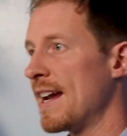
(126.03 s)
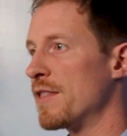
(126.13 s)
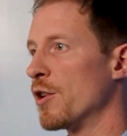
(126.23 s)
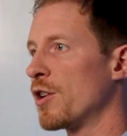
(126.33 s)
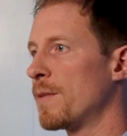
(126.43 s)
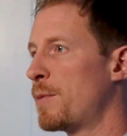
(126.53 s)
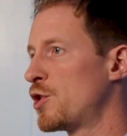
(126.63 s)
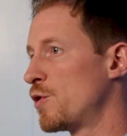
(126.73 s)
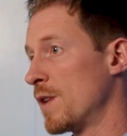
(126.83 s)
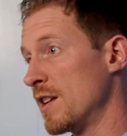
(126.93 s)
and they're gonna
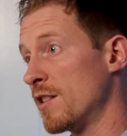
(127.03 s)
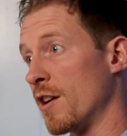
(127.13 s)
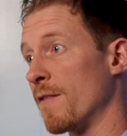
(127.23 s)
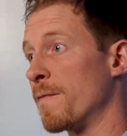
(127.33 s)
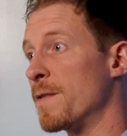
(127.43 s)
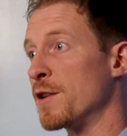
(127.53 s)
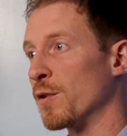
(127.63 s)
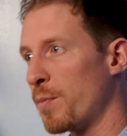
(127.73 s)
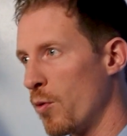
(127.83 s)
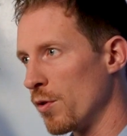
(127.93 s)
put you into their
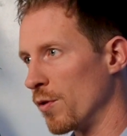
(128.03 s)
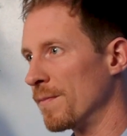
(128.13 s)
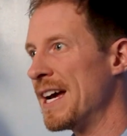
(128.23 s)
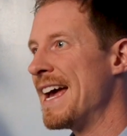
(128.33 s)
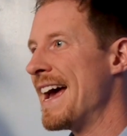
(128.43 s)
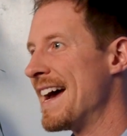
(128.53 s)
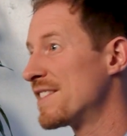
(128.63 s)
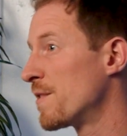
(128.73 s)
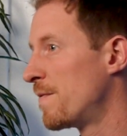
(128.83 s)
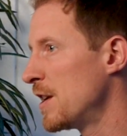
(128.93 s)
vendor portal.
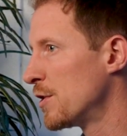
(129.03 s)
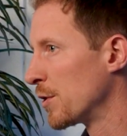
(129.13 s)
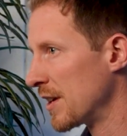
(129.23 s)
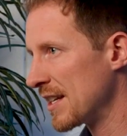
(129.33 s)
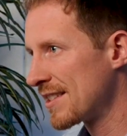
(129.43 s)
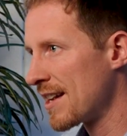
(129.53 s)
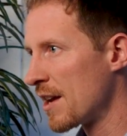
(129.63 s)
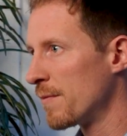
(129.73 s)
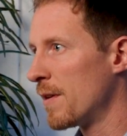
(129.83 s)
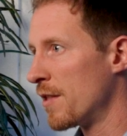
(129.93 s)
As a vendor
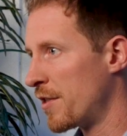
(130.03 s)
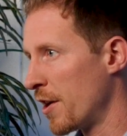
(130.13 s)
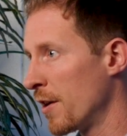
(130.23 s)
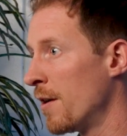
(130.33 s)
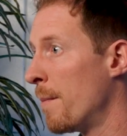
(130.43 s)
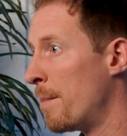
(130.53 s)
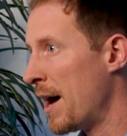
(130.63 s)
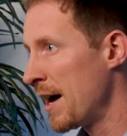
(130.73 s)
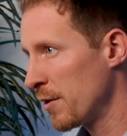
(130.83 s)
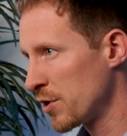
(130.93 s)
inside of their
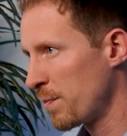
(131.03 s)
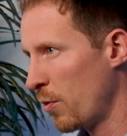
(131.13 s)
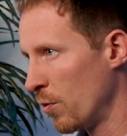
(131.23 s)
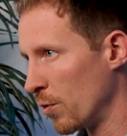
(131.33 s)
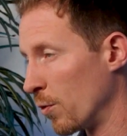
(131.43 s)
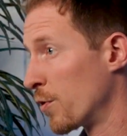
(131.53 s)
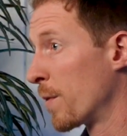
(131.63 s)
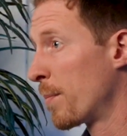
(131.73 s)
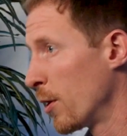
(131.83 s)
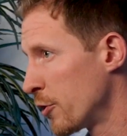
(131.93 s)
buyer's portal or
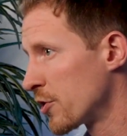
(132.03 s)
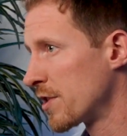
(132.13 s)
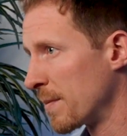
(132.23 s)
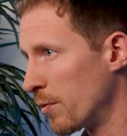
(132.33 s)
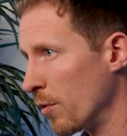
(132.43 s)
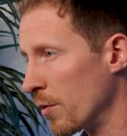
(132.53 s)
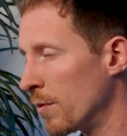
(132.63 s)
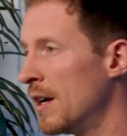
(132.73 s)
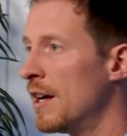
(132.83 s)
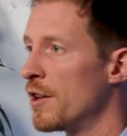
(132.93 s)
their purchasing portal,